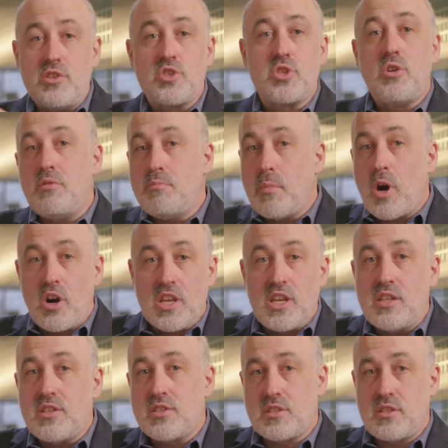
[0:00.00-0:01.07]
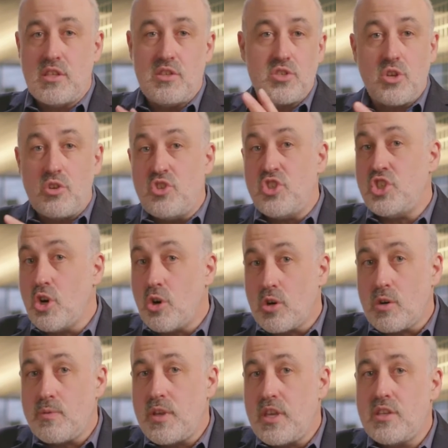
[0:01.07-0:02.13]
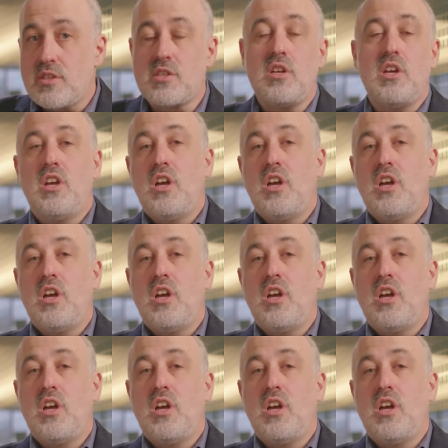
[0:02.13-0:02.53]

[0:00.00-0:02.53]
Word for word: certain markets, in certain geographies.